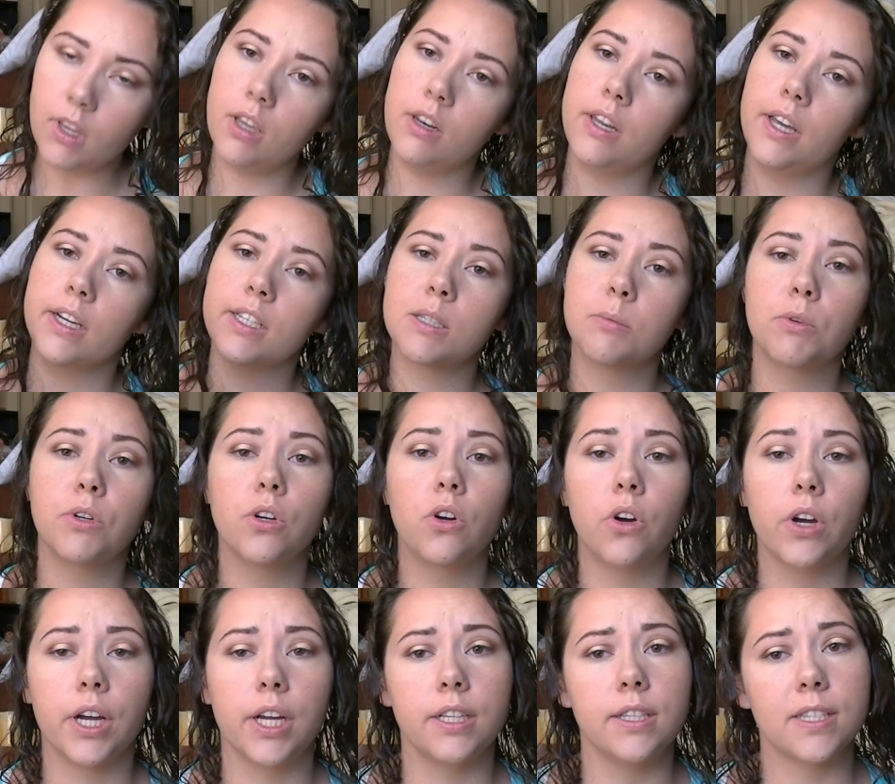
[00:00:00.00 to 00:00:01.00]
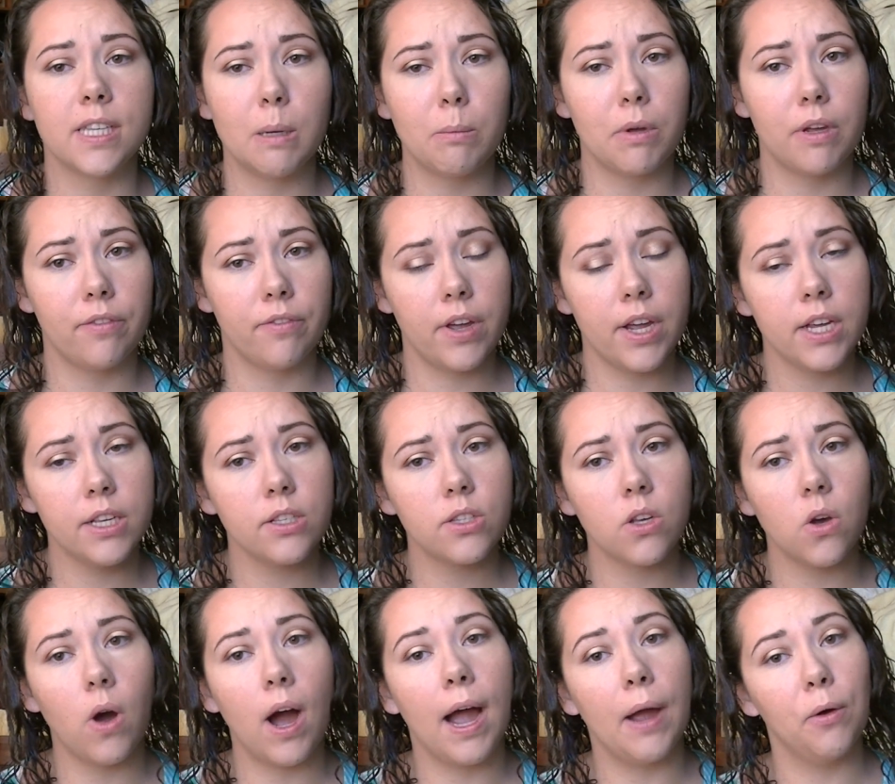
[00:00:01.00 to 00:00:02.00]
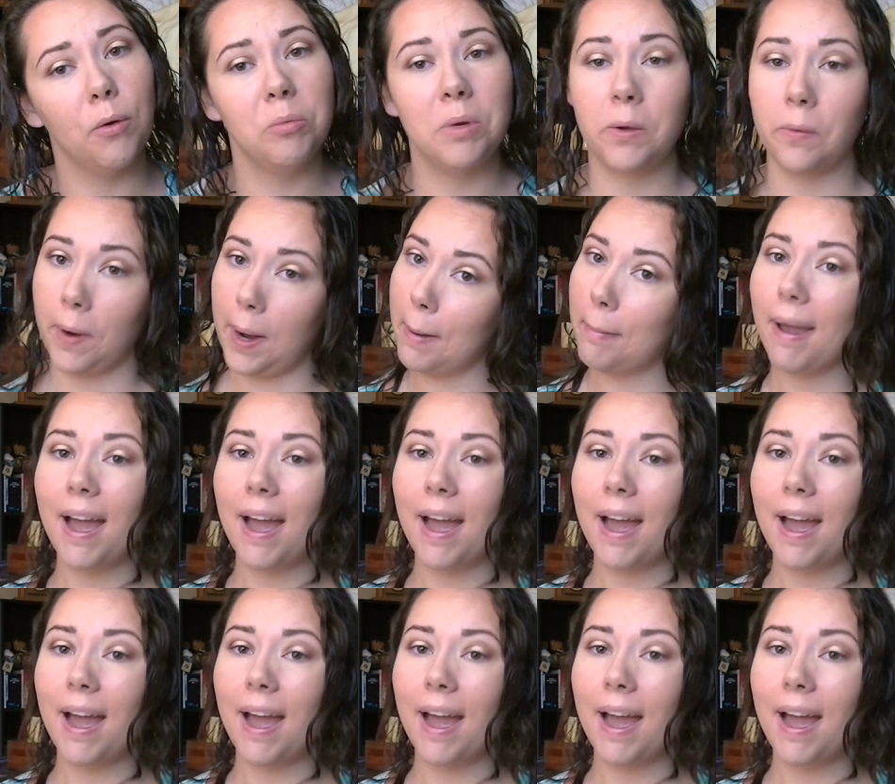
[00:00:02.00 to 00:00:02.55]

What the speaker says: Next, I'm gonna go ahead and set my face, so I will be right